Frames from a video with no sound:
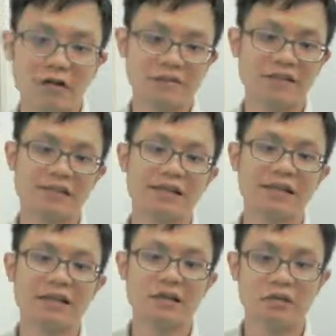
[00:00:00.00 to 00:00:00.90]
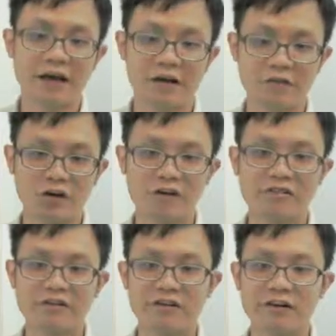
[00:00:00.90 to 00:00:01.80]
eventually you will have
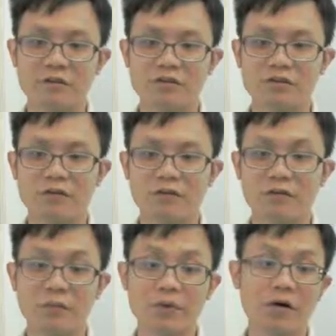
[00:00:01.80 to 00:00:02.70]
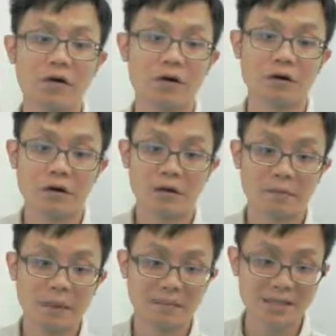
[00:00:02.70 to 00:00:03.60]
23 chromosomes from your
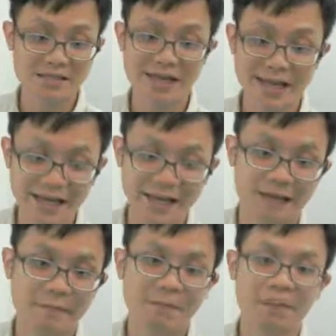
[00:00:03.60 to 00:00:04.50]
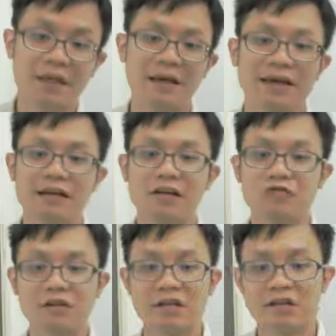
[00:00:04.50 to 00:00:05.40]
mommy side, another
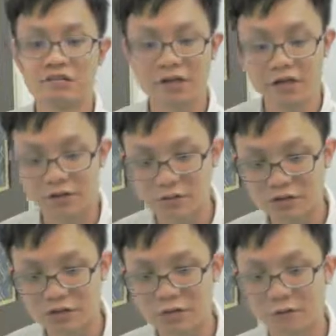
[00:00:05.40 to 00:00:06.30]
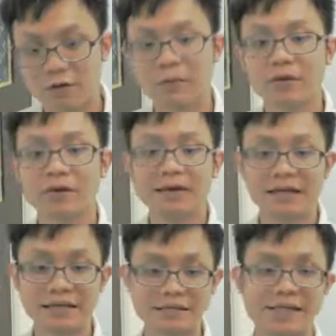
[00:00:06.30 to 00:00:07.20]
23 chromosomes from your
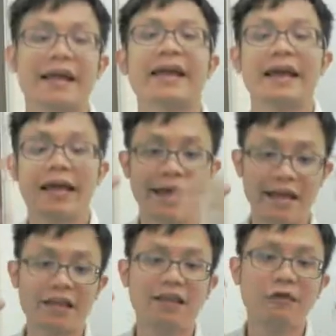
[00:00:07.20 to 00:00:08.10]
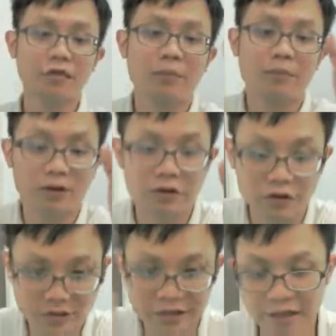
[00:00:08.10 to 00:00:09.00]
daddy side, and you will
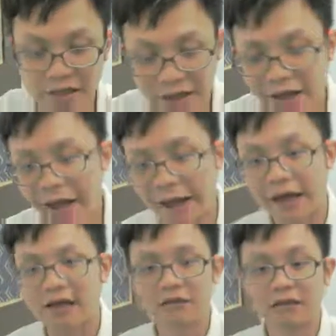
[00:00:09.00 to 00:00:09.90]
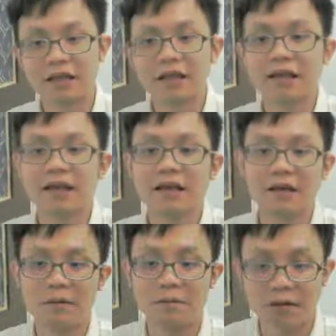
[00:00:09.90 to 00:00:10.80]
produce a healthy
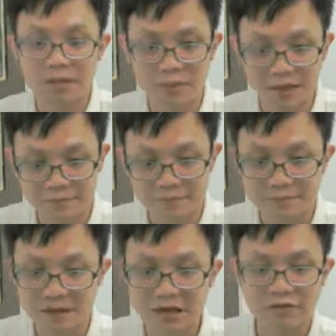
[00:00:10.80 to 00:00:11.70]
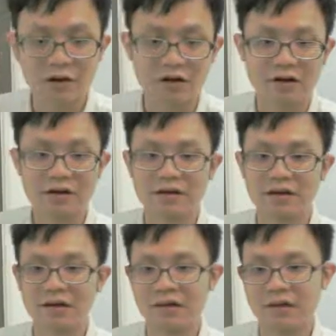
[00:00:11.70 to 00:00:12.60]
baby. If not,
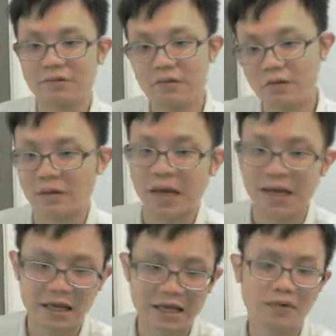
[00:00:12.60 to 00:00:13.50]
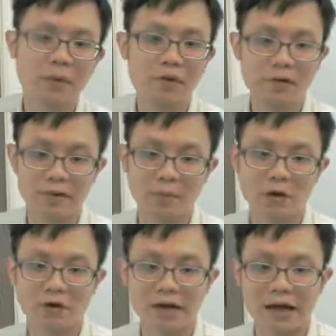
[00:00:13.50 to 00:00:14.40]
then we will getting more and
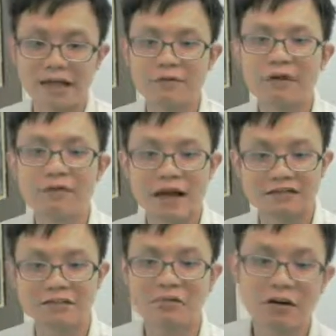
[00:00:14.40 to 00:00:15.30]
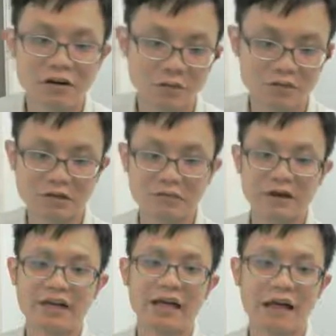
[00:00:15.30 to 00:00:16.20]
more. Even extra one chromosome we
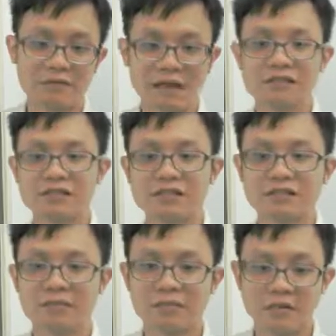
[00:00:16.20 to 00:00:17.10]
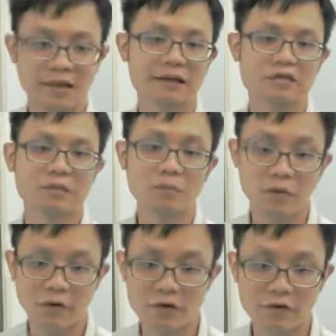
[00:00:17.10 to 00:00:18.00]
already have Down syndrome, so
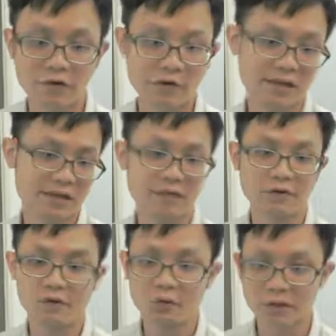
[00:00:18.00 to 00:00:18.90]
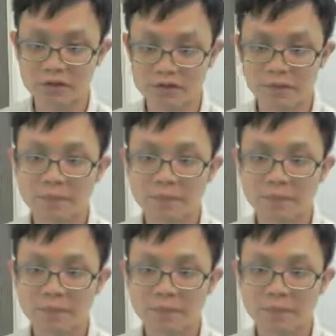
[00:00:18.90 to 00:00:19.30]
more will be even worse.